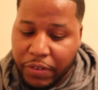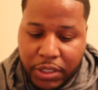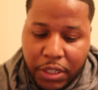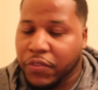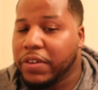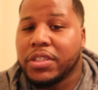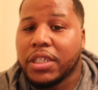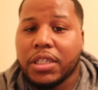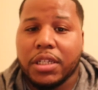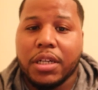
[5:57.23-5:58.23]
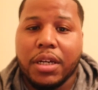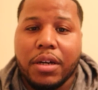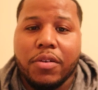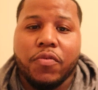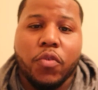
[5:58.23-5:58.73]
15, 15
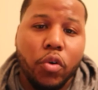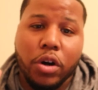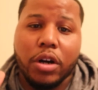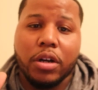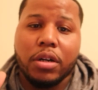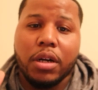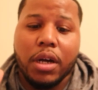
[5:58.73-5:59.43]
for